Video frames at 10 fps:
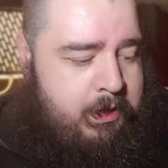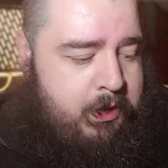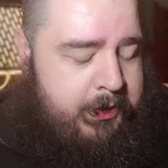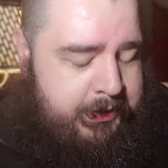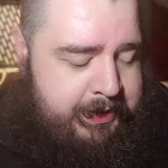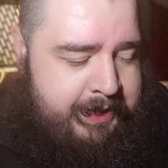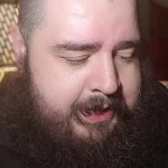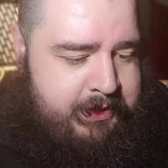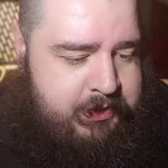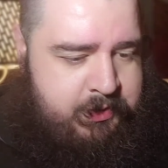All I
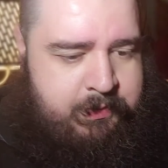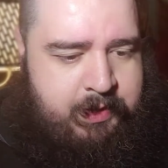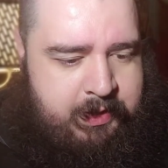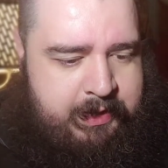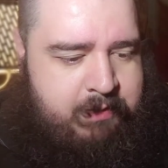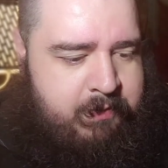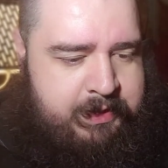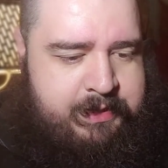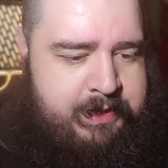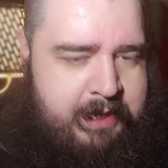can do and all I can
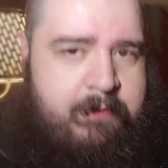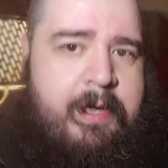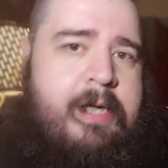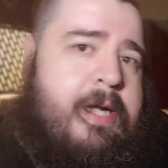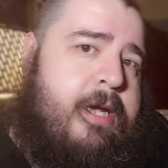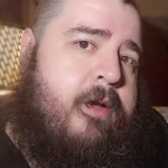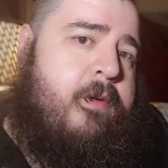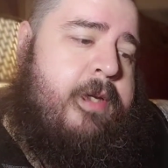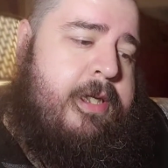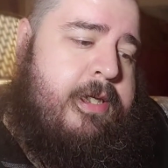really say right
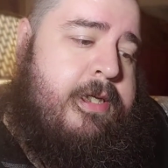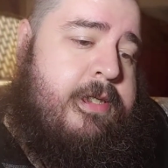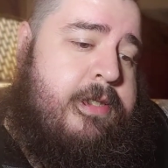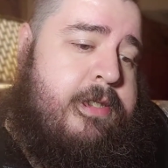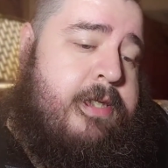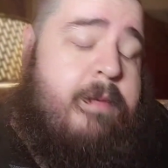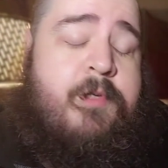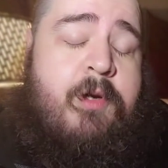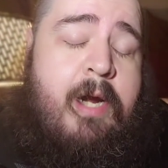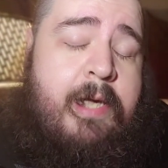now is I'm
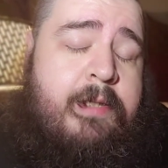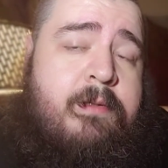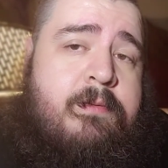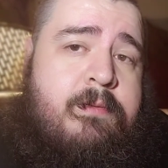trying.